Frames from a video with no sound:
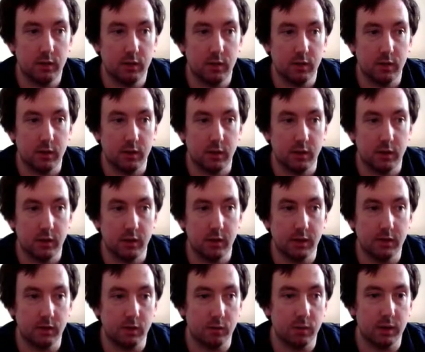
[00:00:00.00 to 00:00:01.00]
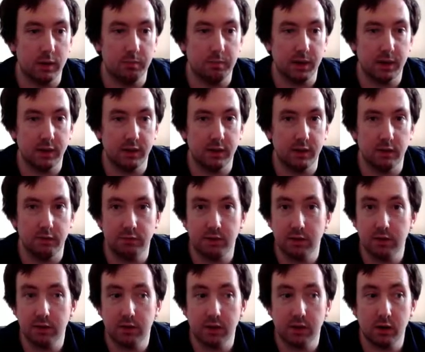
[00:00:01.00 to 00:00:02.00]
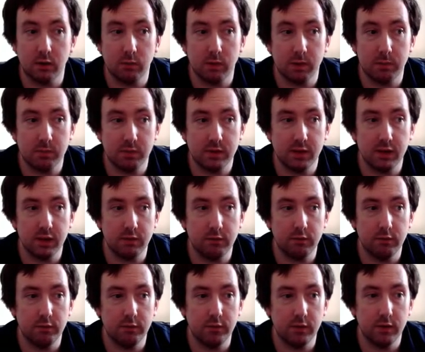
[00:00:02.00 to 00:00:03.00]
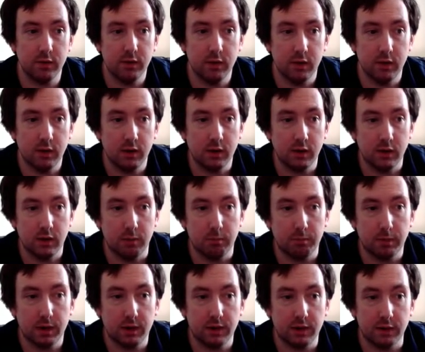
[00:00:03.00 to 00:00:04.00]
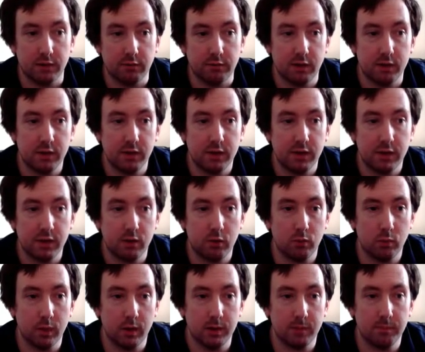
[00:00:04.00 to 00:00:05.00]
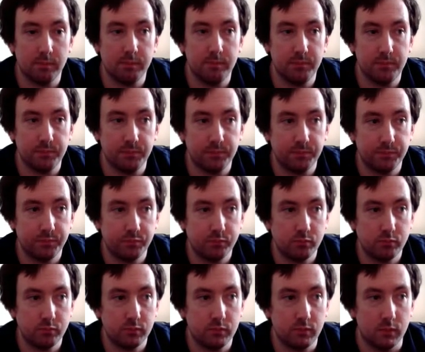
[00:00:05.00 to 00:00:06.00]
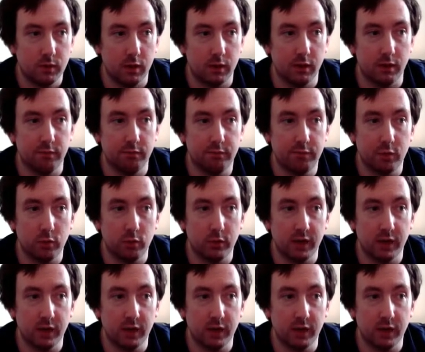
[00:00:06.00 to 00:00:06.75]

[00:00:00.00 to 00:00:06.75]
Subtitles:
Right, and then you want to buy the eviscerator weapon, sell everything, buy the eviscerator weapon, and then fill the